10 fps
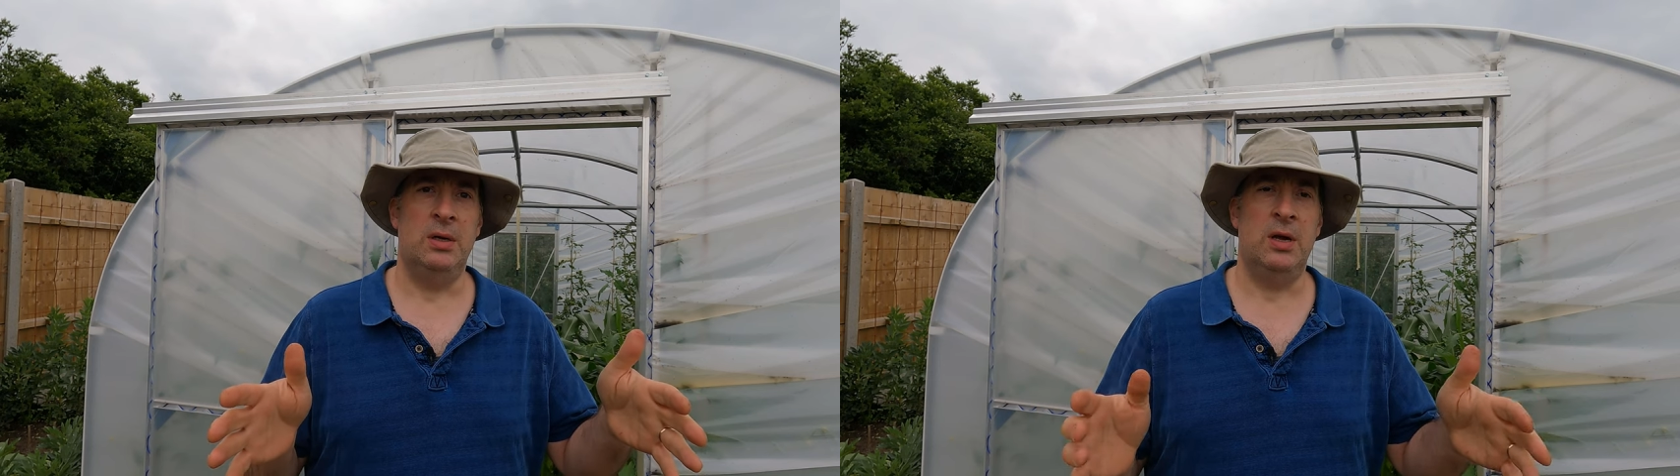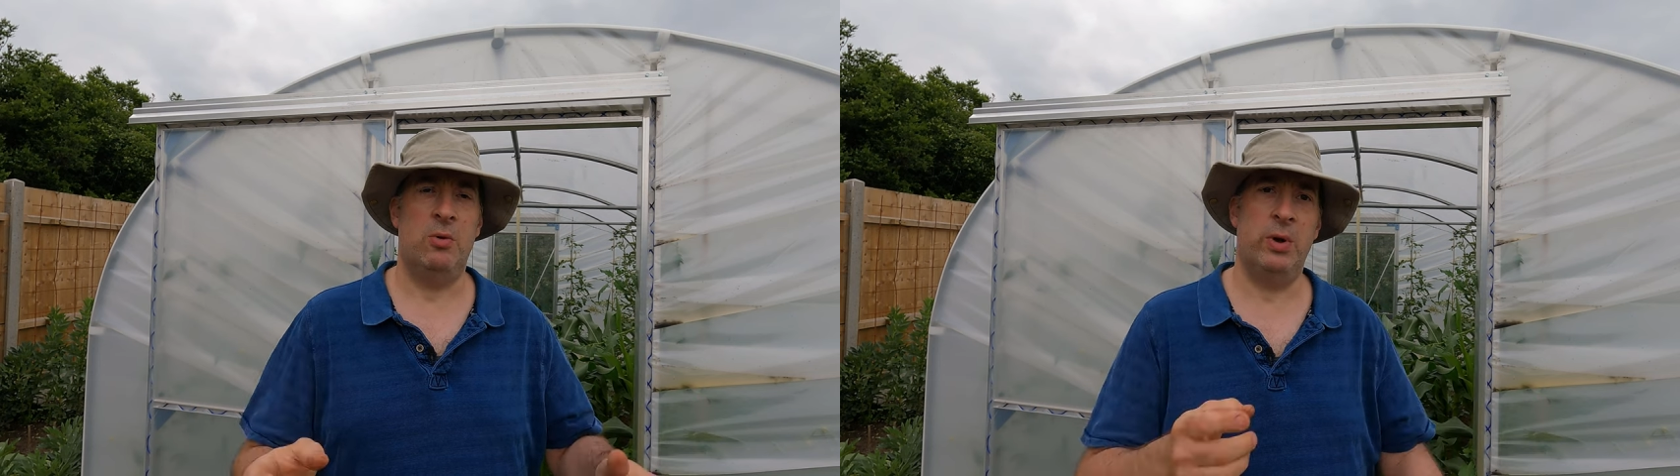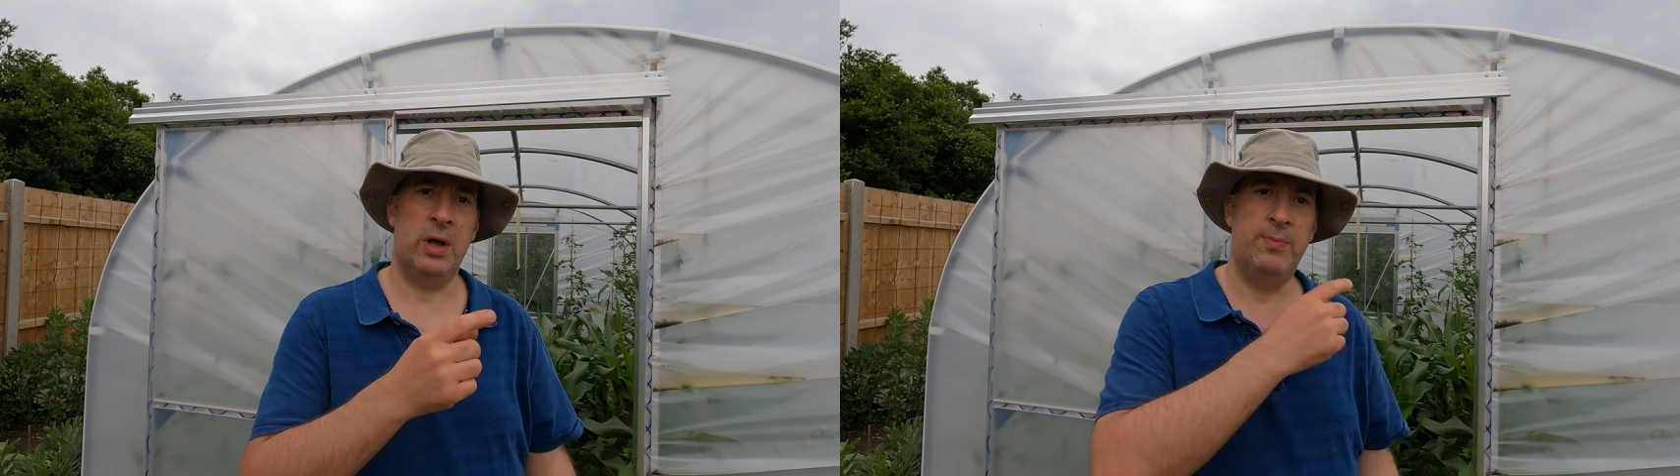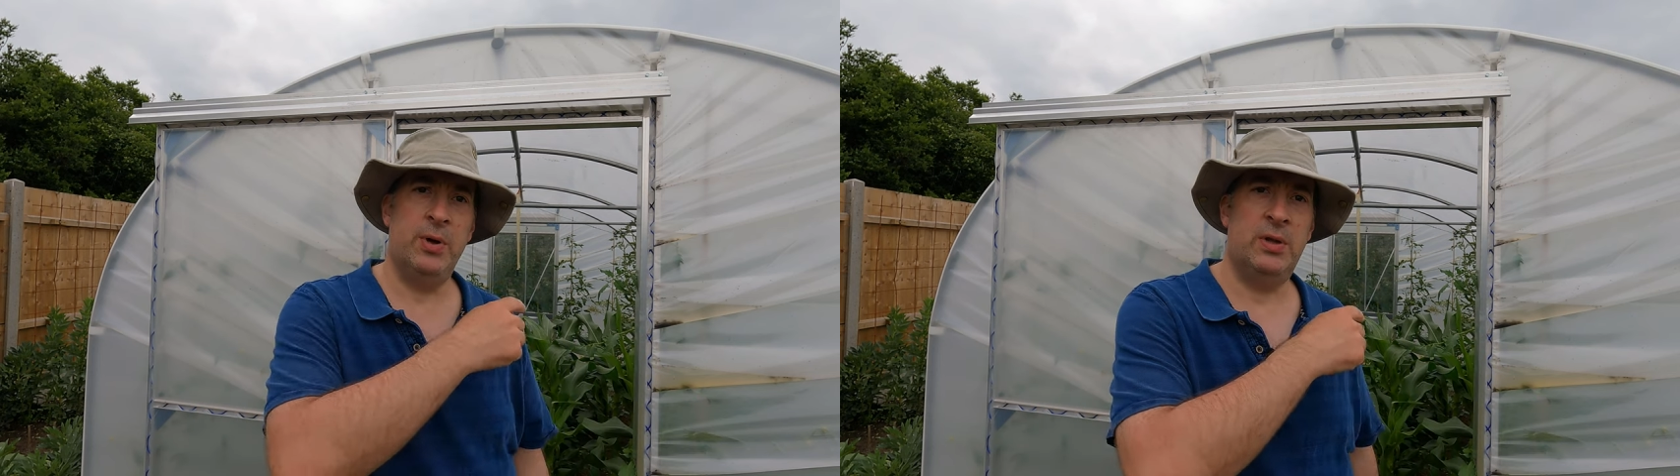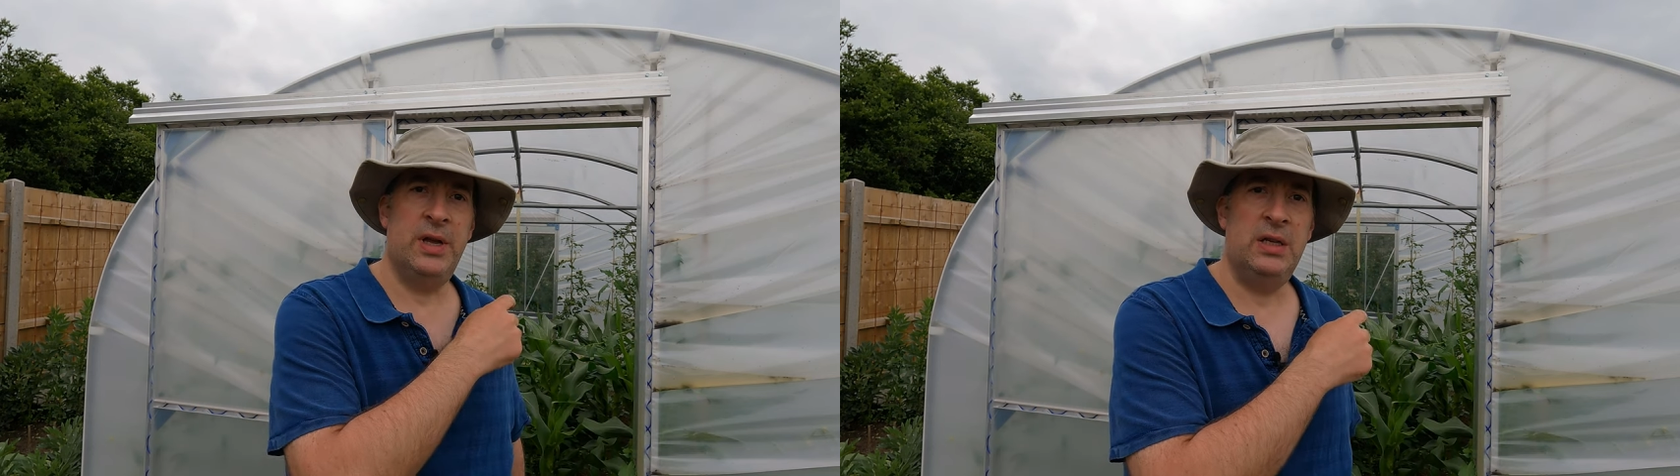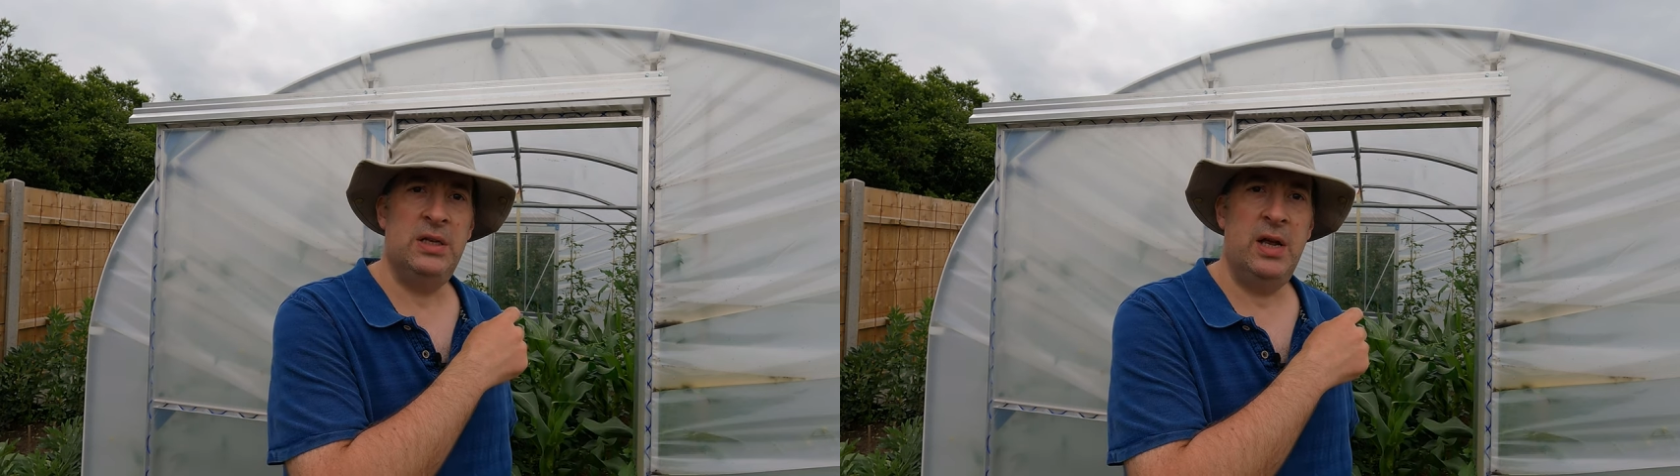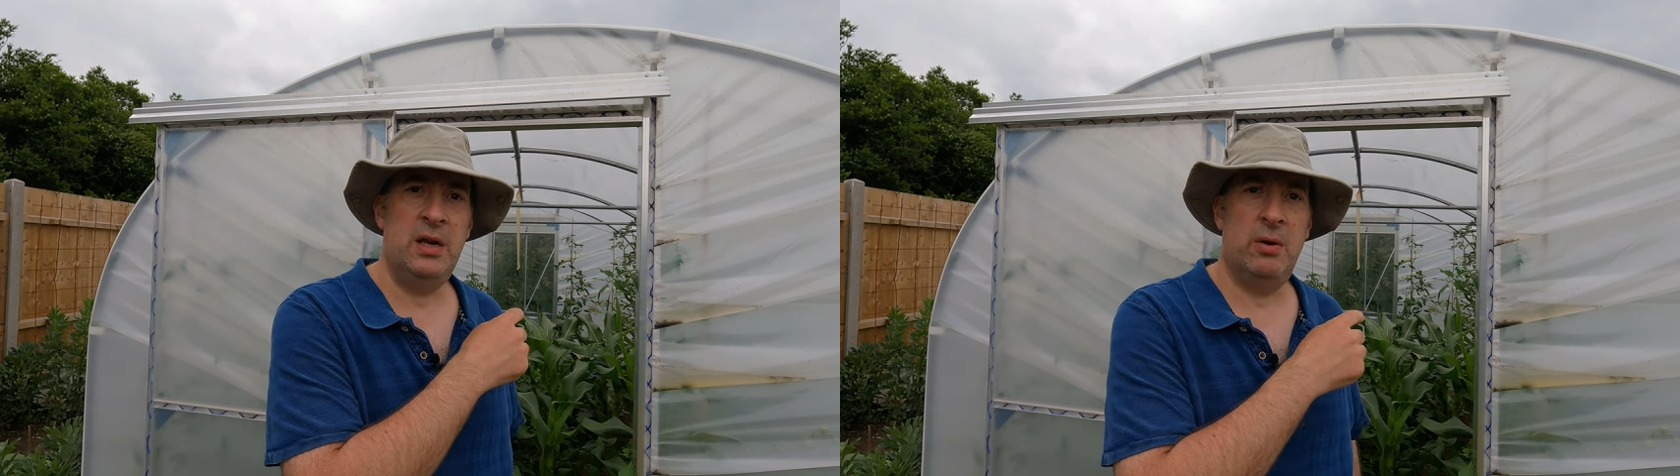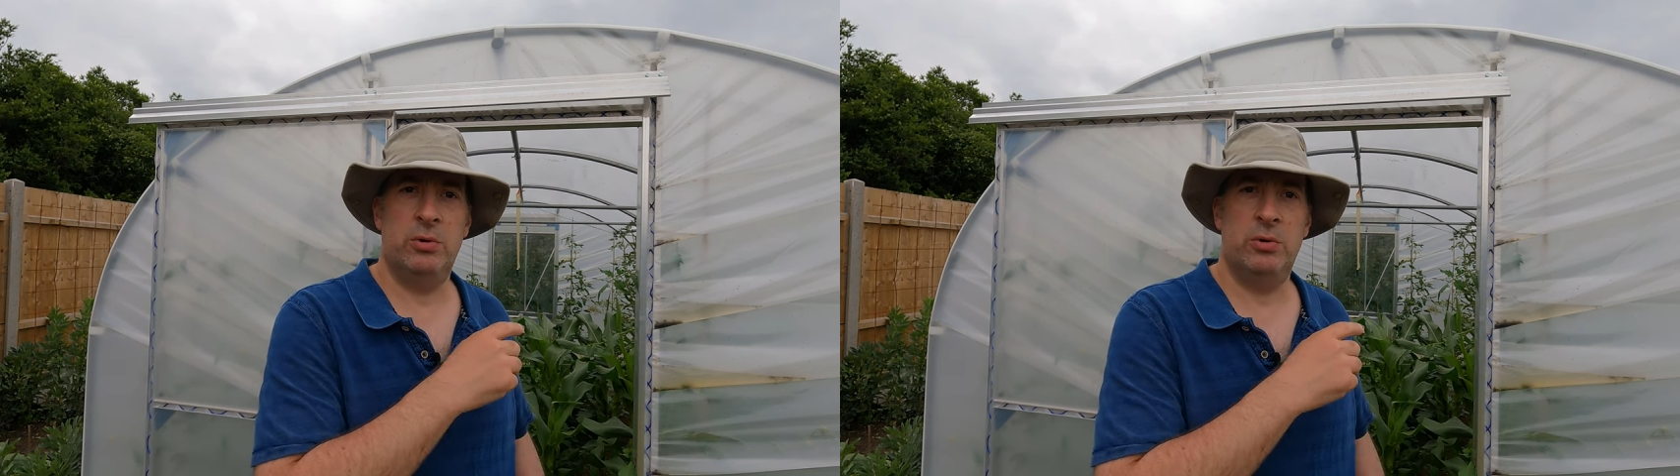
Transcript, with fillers: Now, when I put these in,